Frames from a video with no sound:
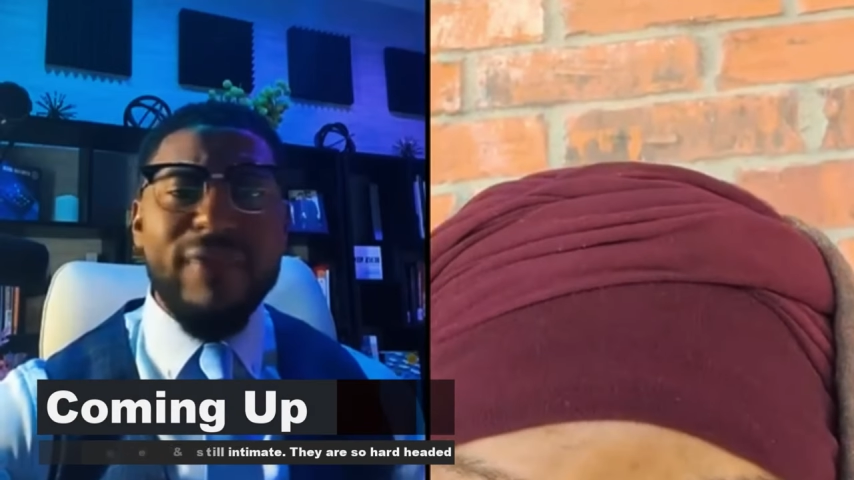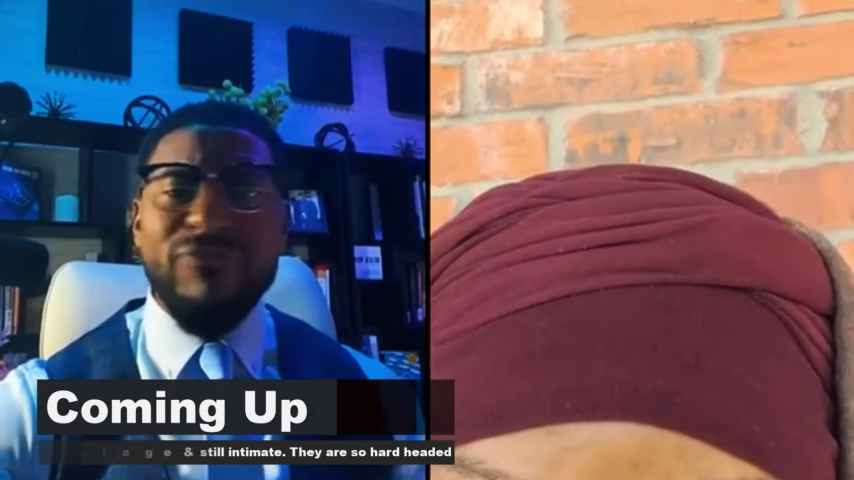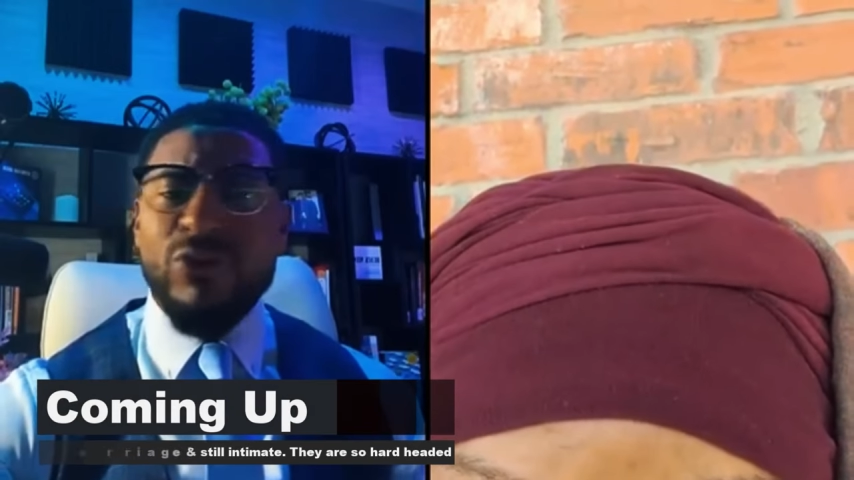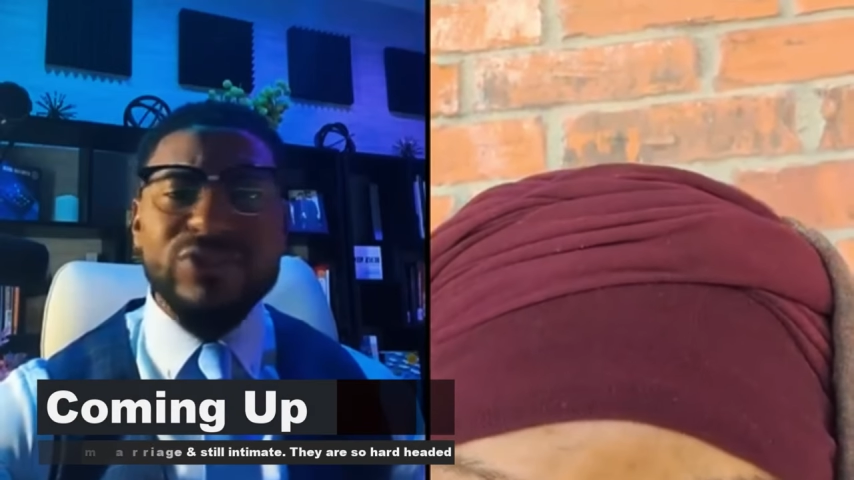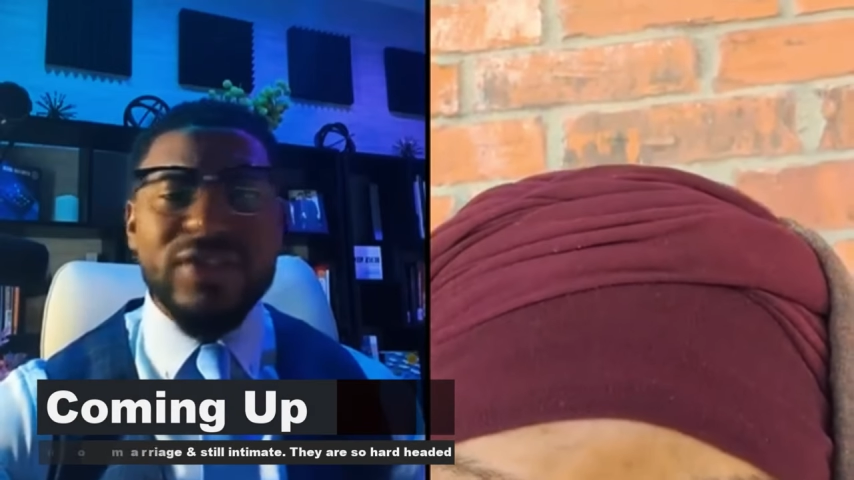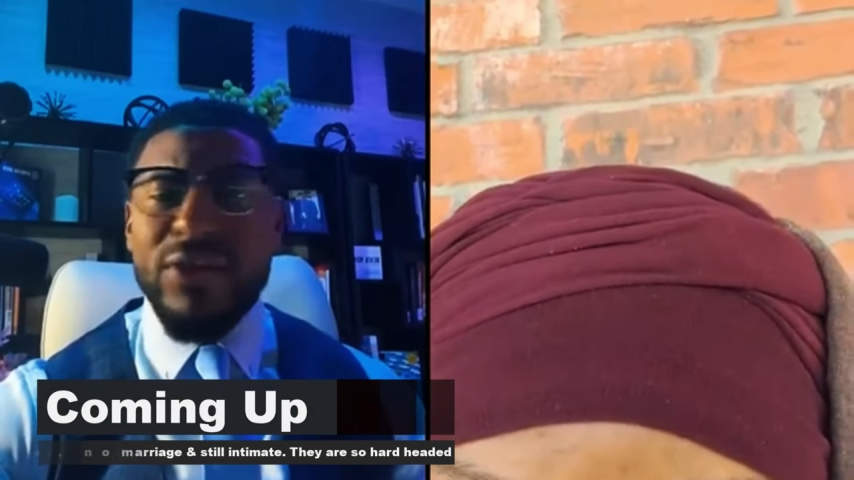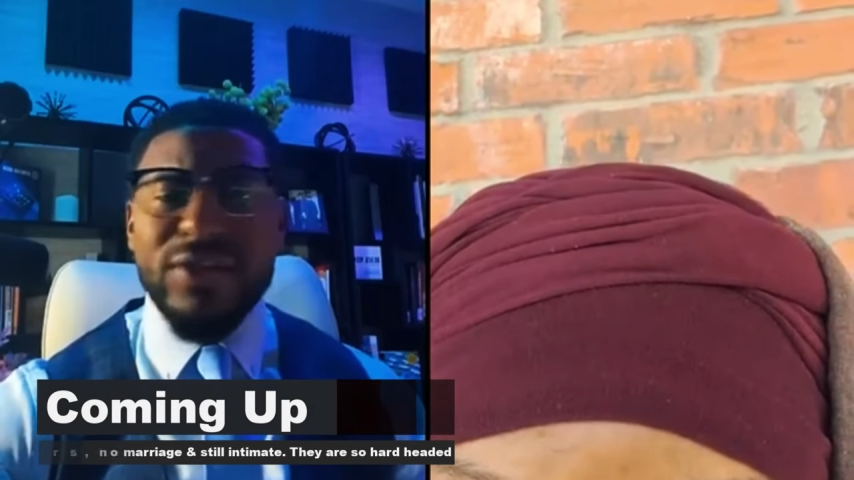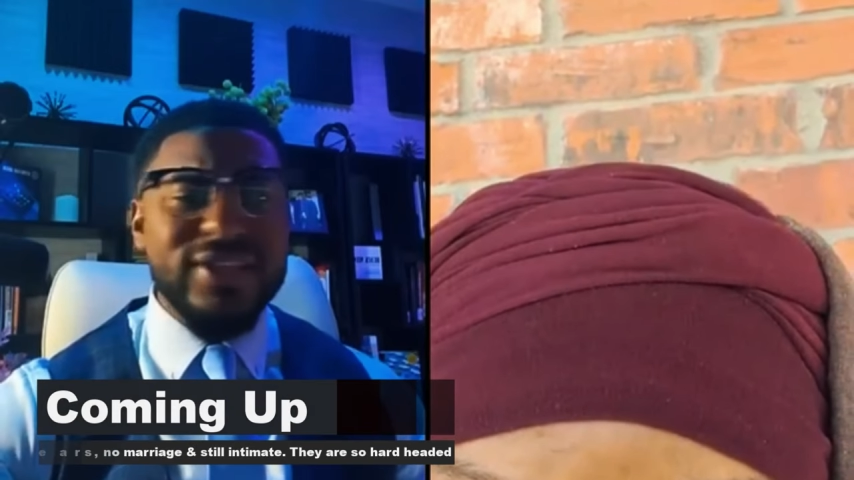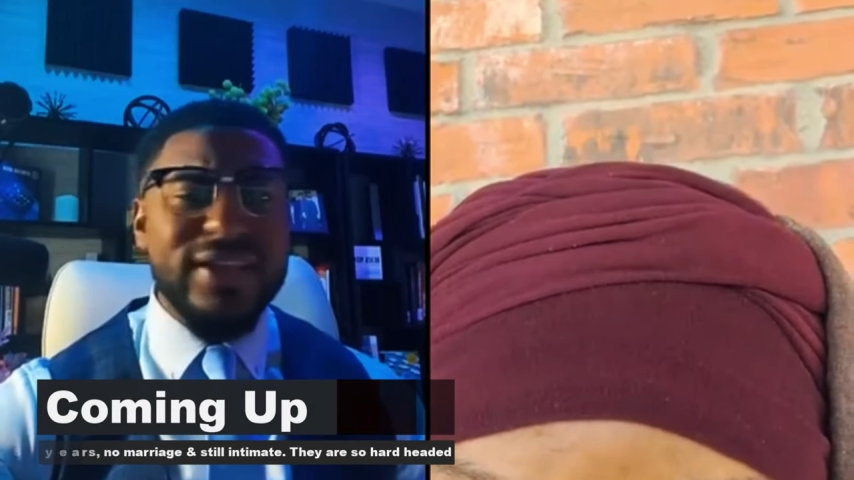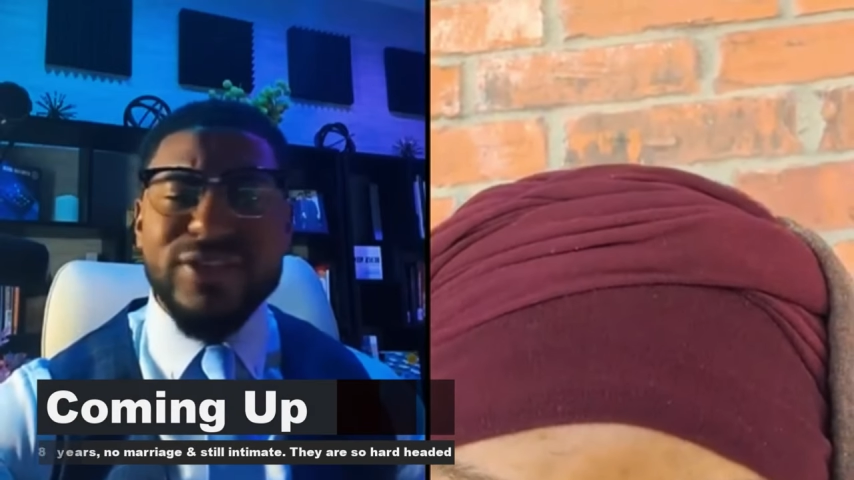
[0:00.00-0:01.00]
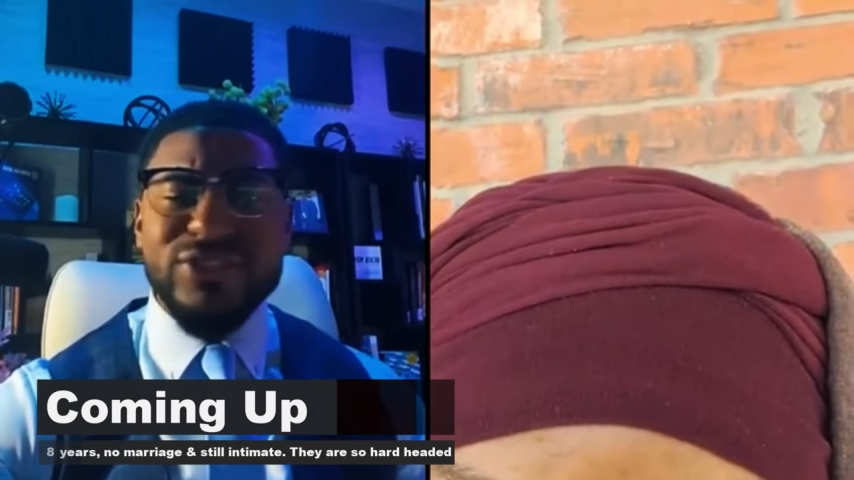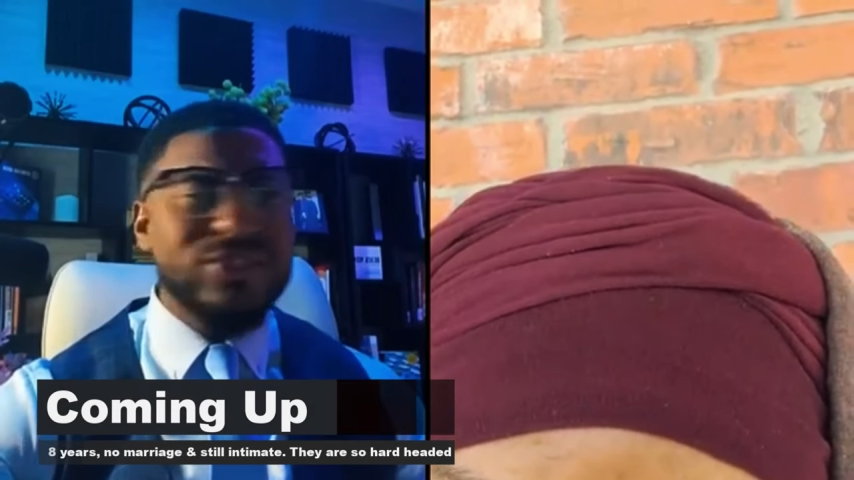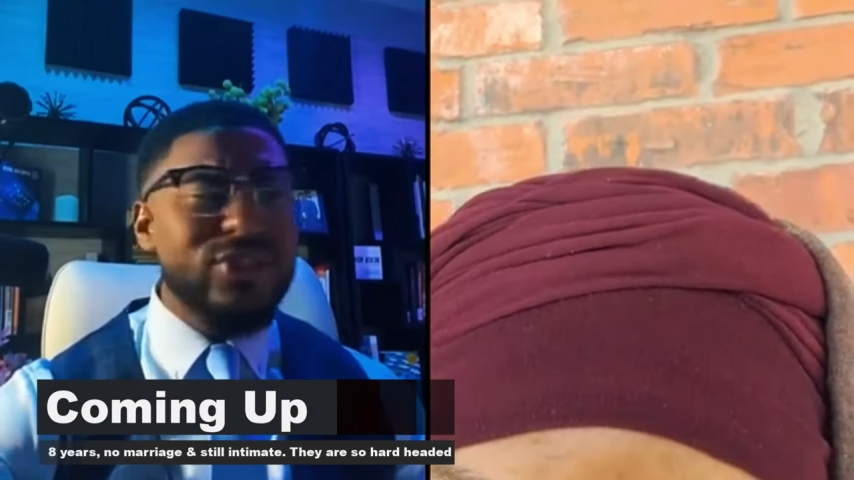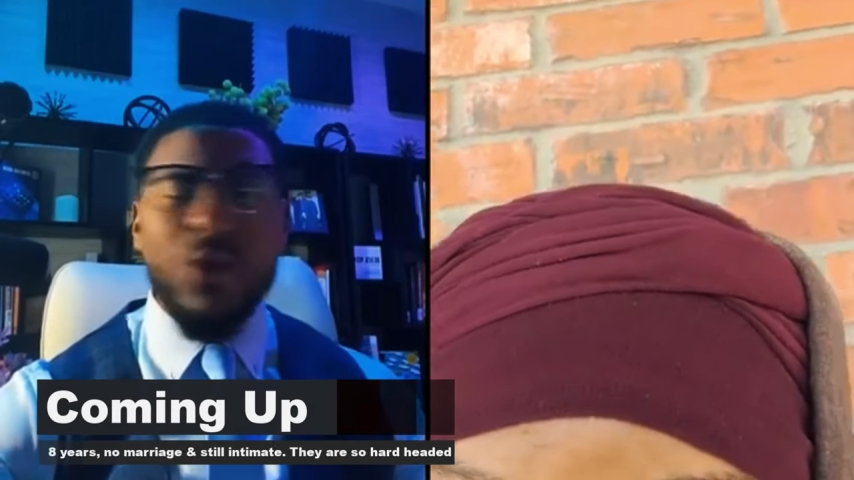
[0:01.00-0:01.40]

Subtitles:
If you serious and he's serious,